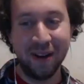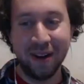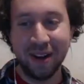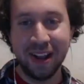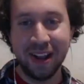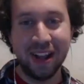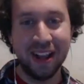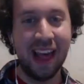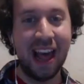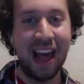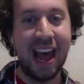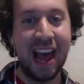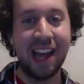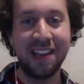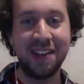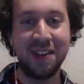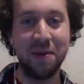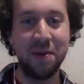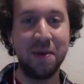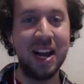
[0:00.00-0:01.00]
Oh,
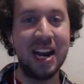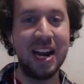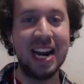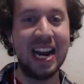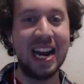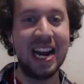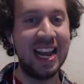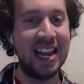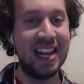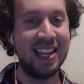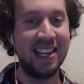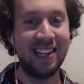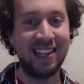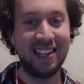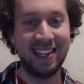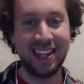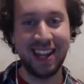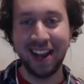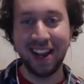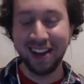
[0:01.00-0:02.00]
that's what it
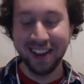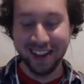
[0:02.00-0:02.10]
is.